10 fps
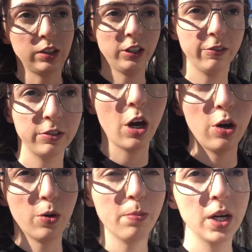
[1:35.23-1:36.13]
get a lift
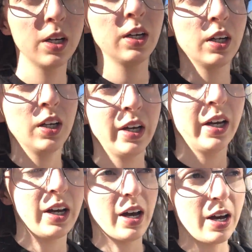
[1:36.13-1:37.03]
home.
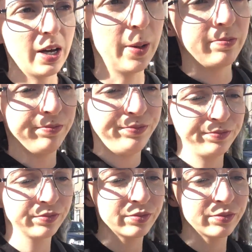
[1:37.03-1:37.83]
Um,